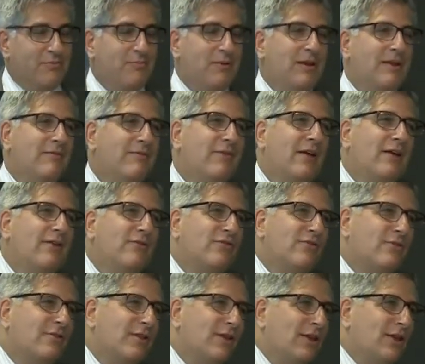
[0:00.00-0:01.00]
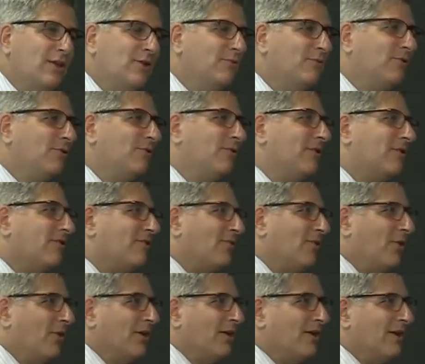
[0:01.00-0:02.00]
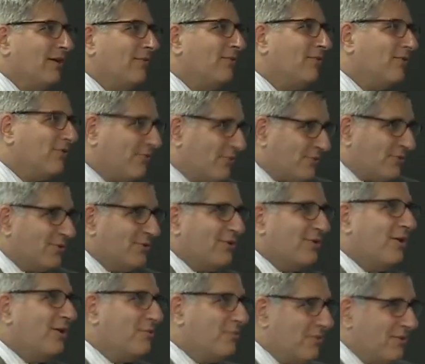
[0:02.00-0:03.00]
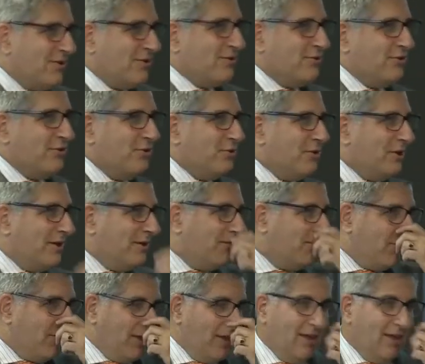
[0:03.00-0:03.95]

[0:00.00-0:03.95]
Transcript: But eventually you do this long enough, you sort of know what you're doing.